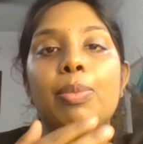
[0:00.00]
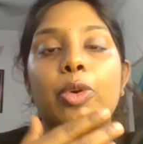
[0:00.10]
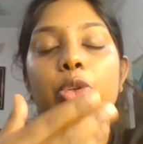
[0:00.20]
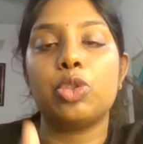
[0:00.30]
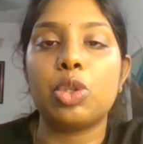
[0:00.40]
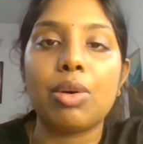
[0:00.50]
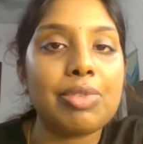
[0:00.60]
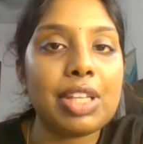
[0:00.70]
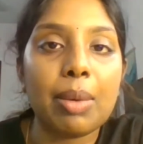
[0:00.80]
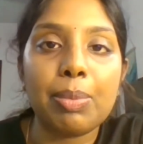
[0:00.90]
protrusion
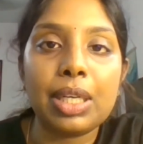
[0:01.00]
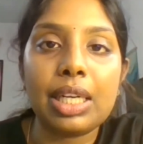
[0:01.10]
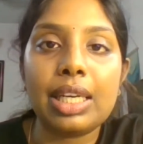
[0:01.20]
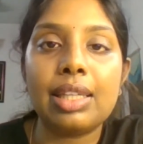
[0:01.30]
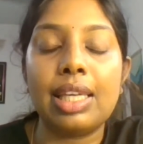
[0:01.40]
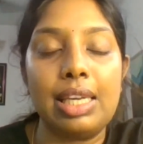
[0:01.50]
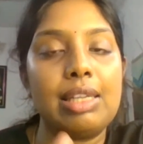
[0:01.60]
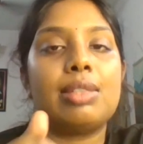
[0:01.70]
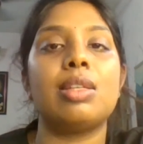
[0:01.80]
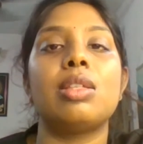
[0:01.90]
of the upper teeth,
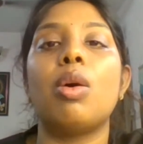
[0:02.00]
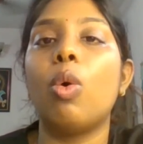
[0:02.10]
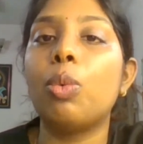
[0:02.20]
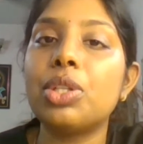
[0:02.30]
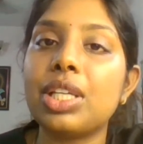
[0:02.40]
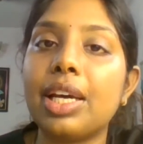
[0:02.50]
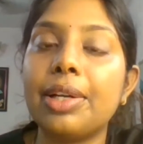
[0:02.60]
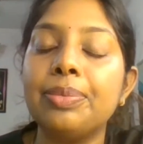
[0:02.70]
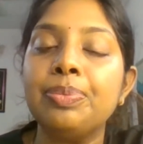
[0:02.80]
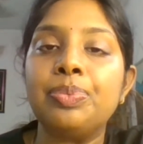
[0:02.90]
increasing the overjet,